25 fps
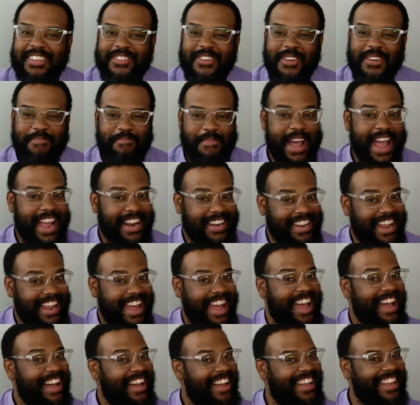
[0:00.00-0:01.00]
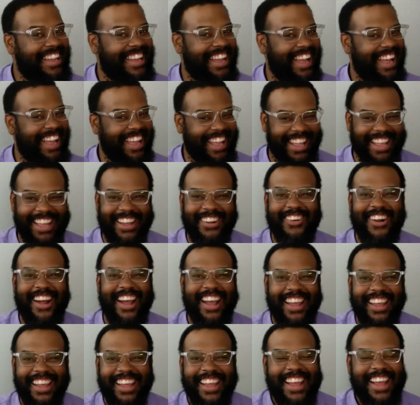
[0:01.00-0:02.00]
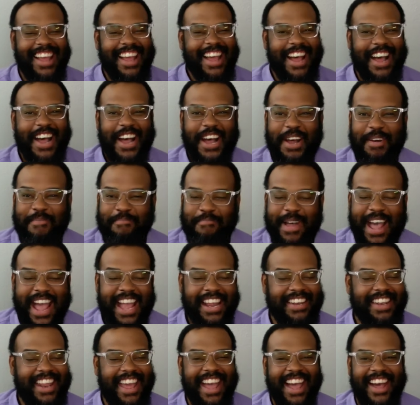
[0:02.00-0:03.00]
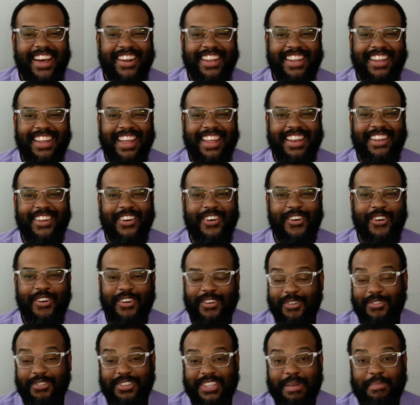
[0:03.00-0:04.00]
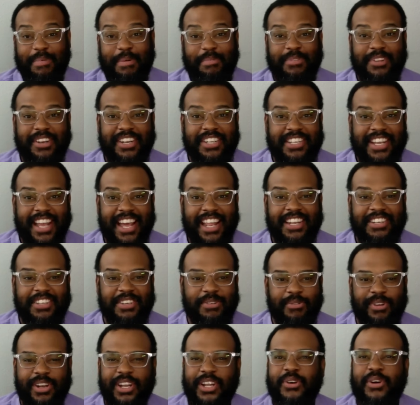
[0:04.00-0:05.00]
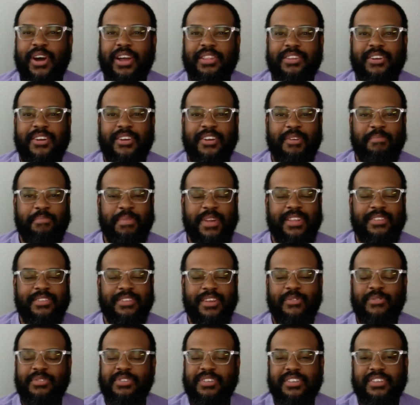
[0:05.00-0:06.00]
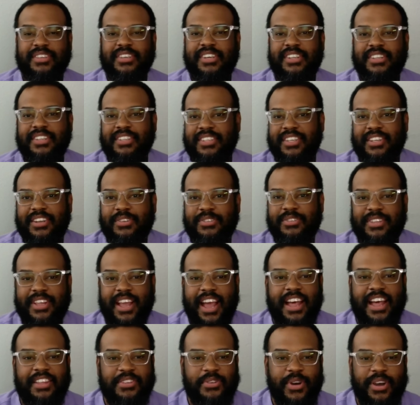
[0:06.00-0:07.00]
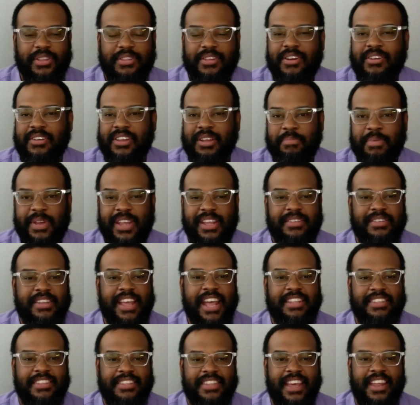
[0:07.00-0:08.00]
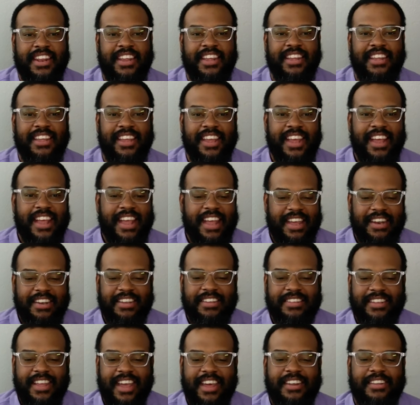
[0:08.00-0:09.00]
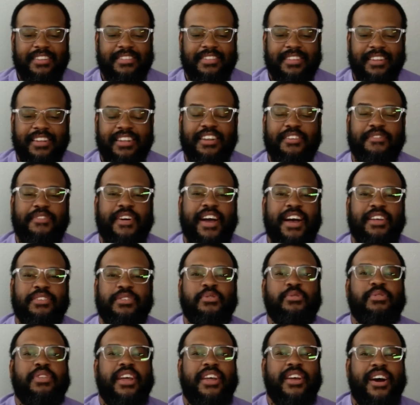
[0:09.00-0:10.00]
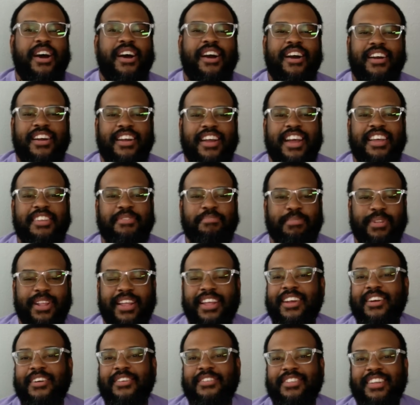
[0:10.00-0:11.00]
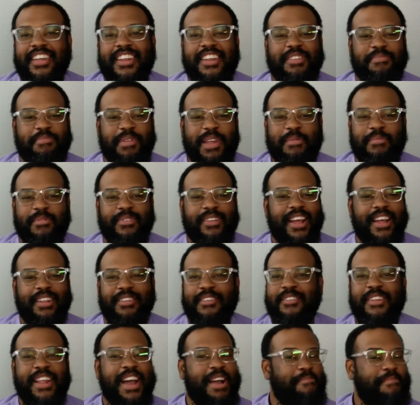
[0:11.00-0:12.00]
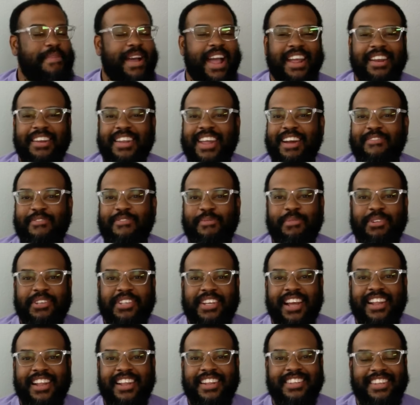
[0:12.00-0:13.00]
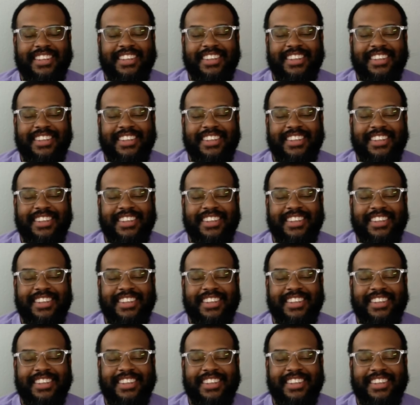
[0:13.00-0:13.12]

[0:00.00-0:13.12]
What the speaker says: going to back down, right? Back down or going to step up to the challenge and really go out there and compete. So it was just good to see those guys go out there and compete in that setting, and this kind of solidifies who they are as players and as people. Like, they're not backing down from a challenge,